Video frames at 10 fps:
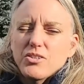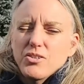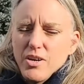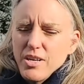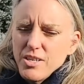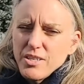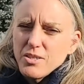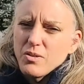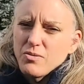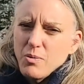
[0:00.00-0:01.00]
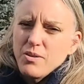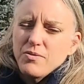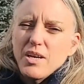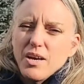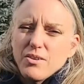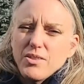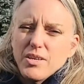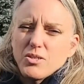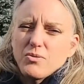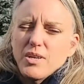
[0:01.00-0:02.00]
Drainage is one of the other
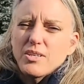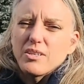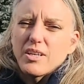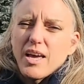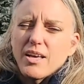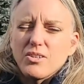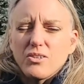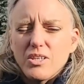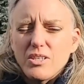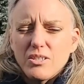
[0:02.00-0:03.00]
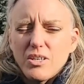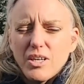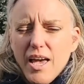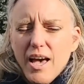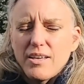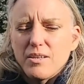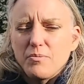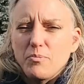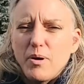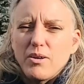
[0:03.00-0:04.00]
things we need to look at. So let's look at
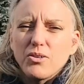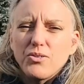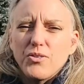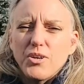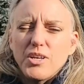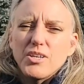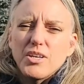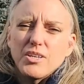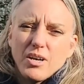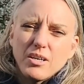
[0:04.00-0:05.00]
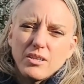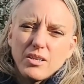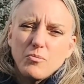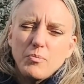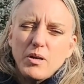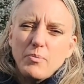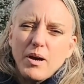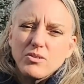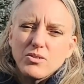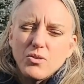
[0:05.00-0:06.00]
some of my old footage and talk a little bit
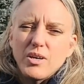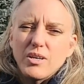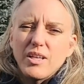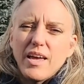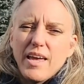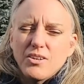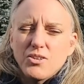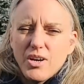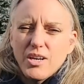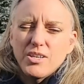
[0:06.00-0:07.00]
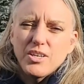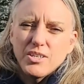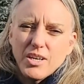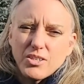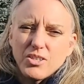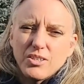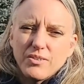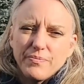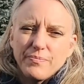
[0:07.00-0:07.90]
about soil and drainage and texture.